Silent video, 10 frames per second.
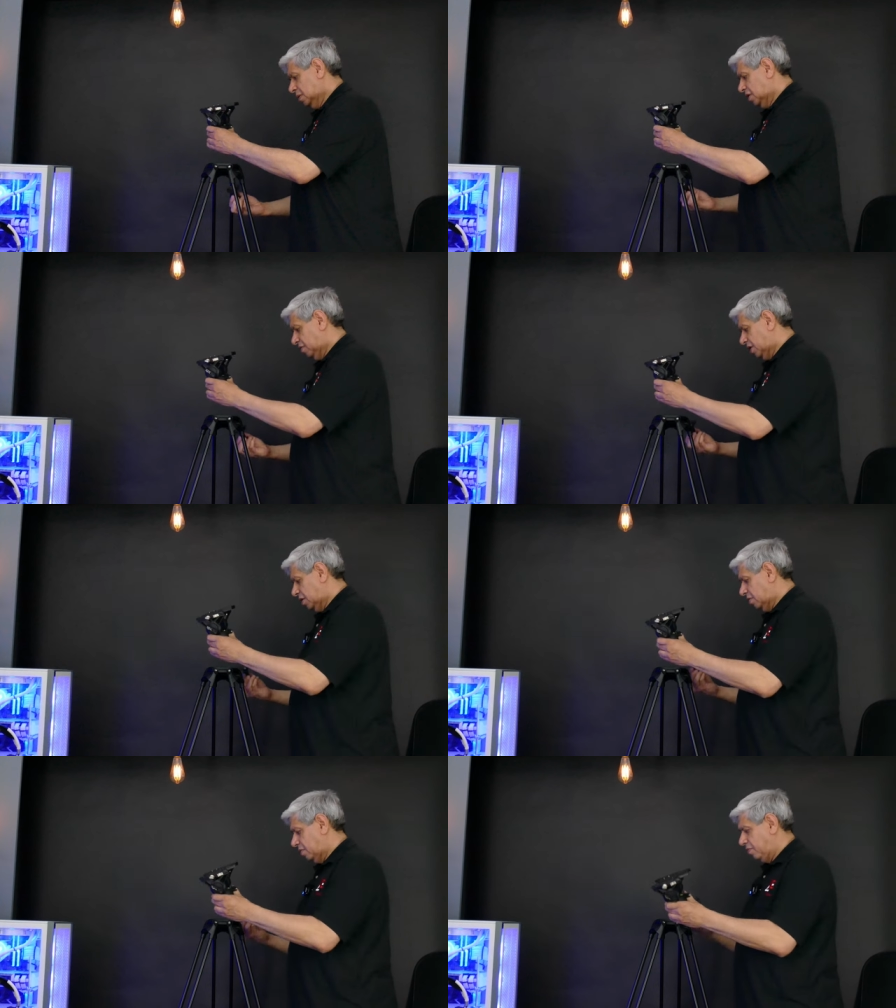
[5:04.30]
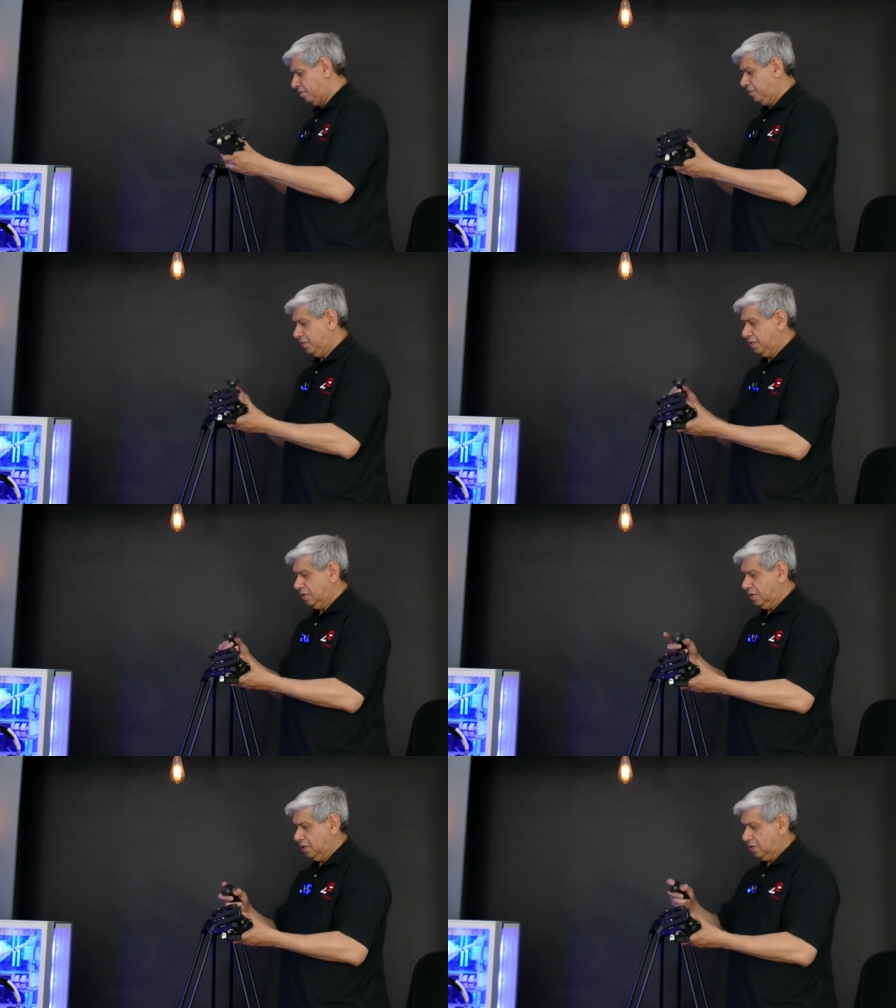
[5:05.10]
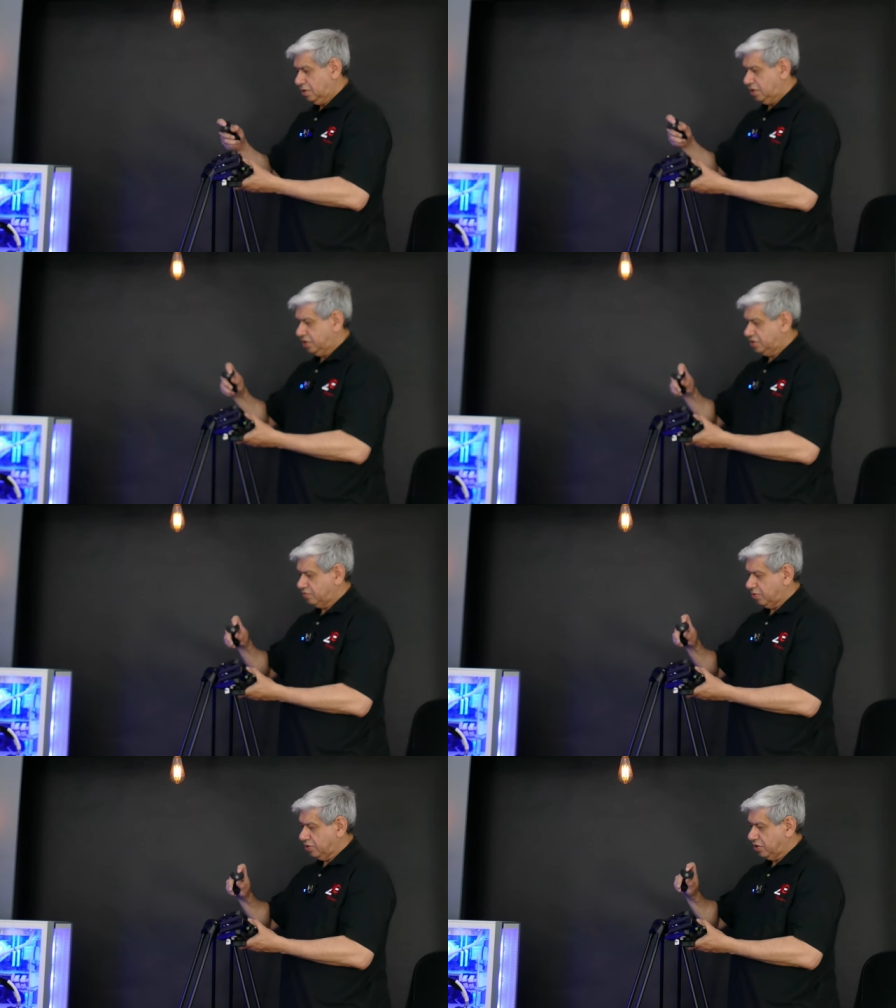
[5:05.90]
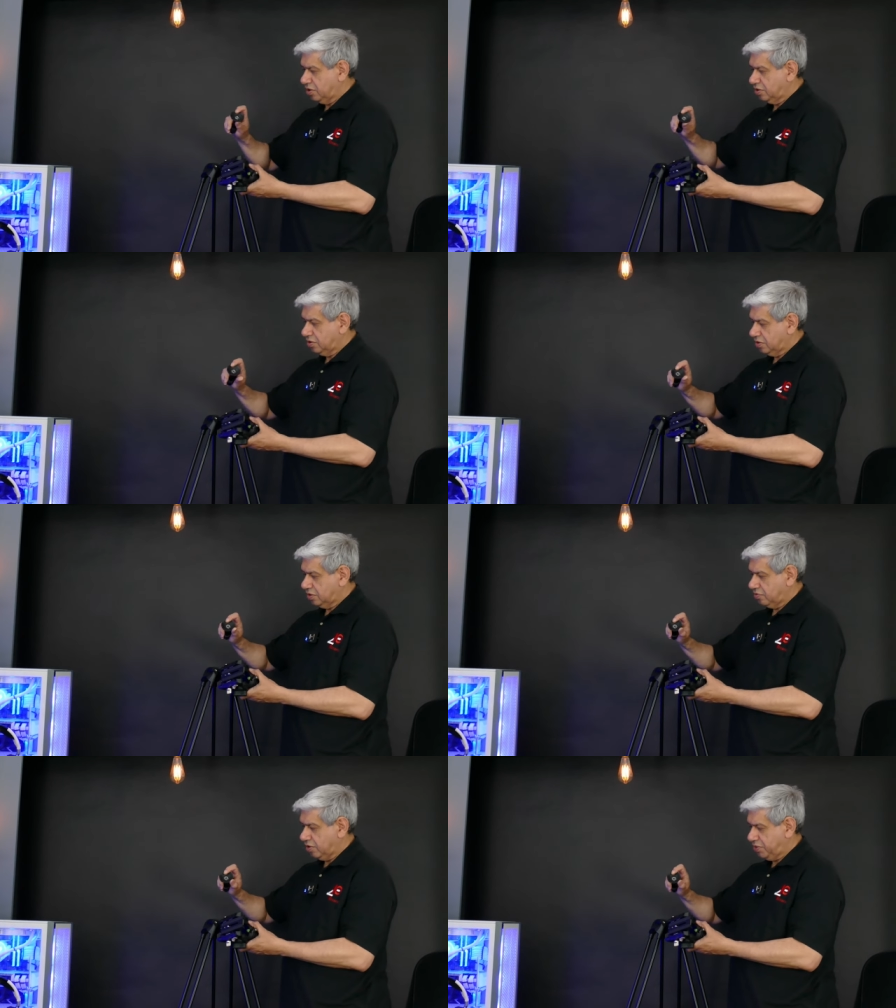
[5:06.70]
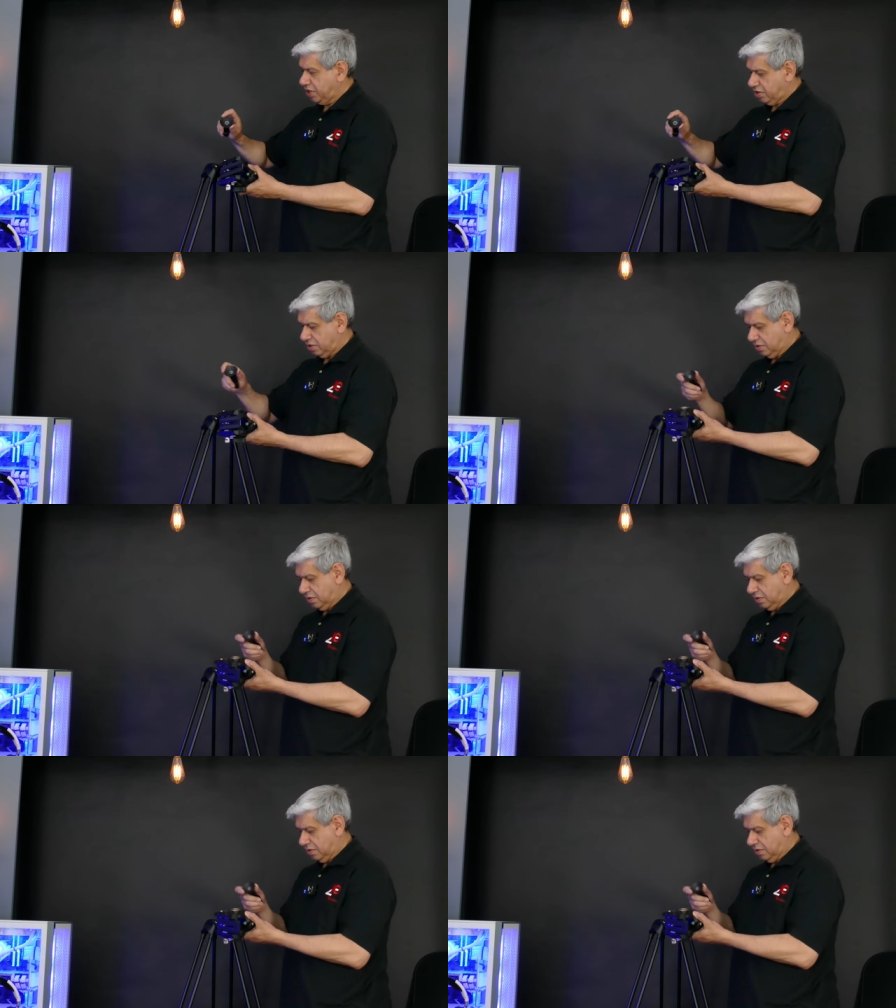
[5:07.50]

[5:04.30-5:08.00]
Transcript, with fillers: There we go. Nice rubber grip here.